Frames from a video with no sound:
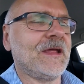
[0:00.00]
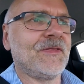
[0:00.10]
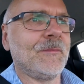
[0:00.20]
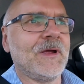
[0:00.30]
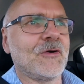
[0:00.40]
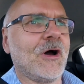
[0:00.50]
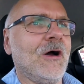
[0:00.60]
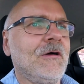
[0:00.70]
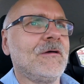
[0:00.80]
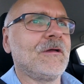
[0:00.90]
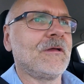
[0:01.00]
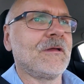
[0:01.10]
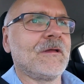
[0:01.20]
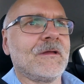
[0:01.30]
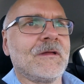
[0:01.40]
in the mirror
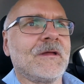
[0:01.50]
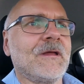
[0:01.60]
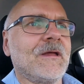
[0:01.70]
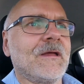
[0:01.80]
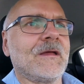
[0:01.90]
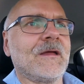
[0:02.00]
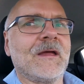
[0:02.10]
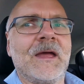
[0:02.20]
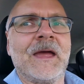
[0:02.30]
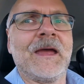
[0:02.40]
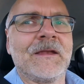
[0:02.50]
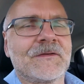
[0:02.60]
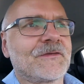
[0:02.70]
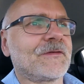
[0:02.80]
and